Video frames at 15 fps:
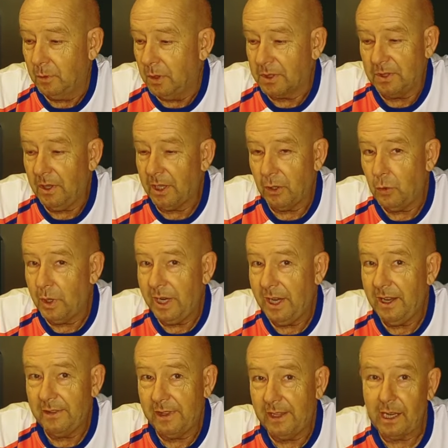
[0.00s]
was not
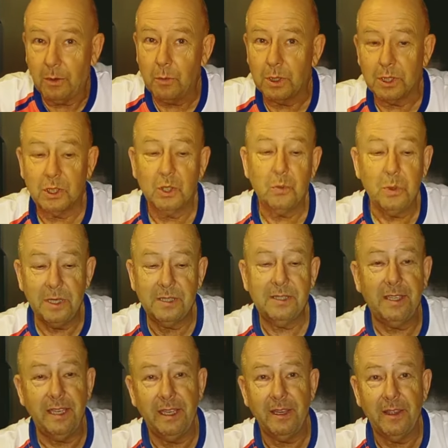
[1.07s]
aware that I was
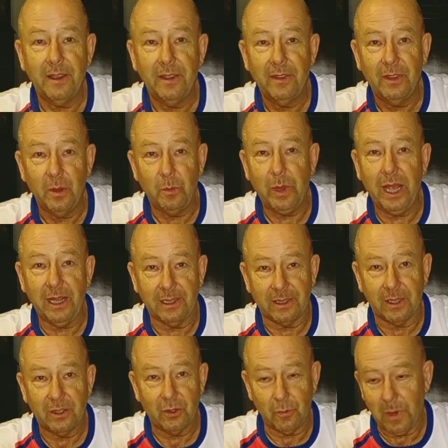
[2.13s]
twisting the
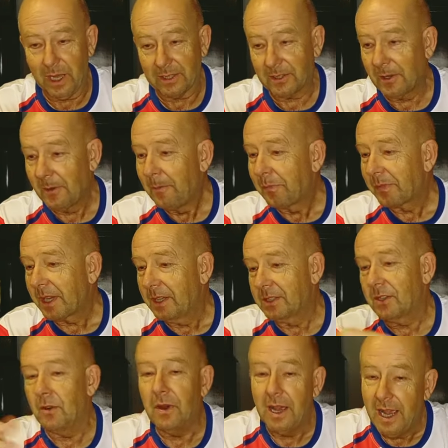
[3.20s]
belt too much.
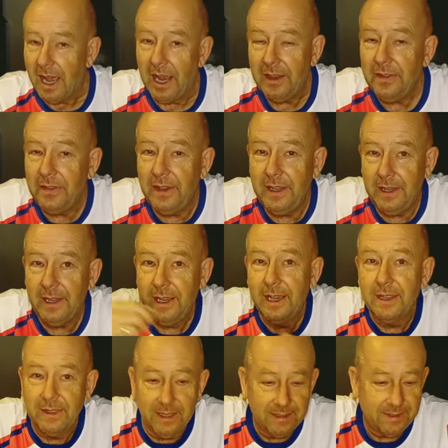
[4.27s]
So I think
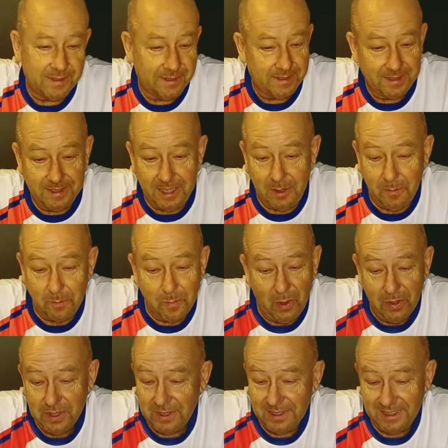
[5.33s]
that's the
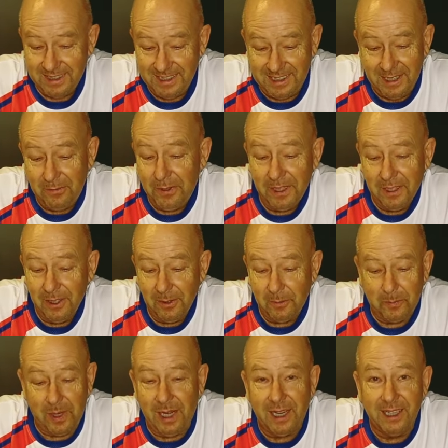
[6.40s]
most
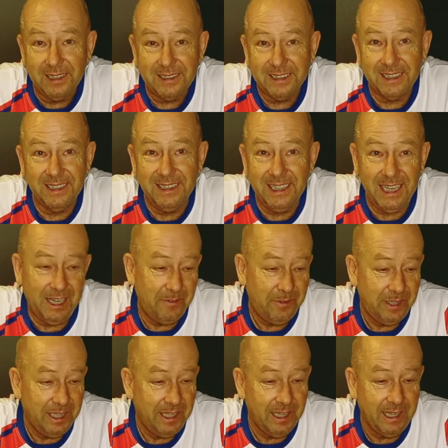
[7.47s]
difficult part in
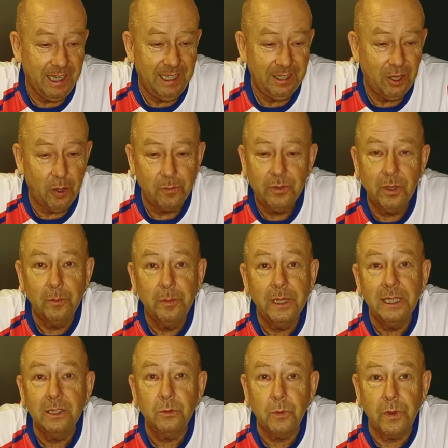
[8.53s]
every helicopter
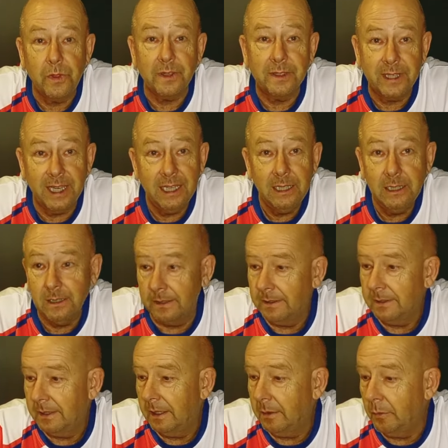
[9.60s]
built with a tail,
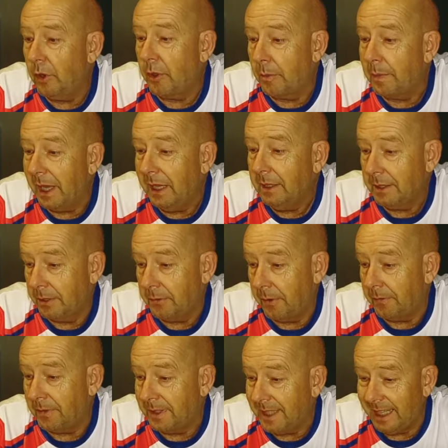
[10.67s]
uh, with a
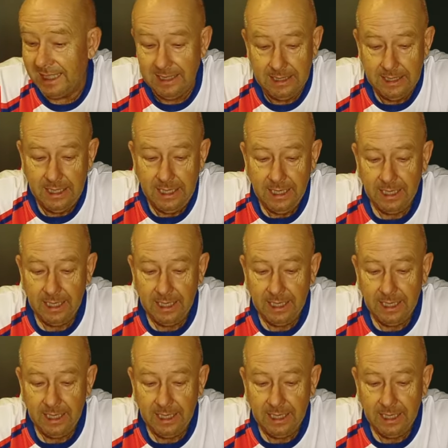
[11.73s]
belt-driven tail,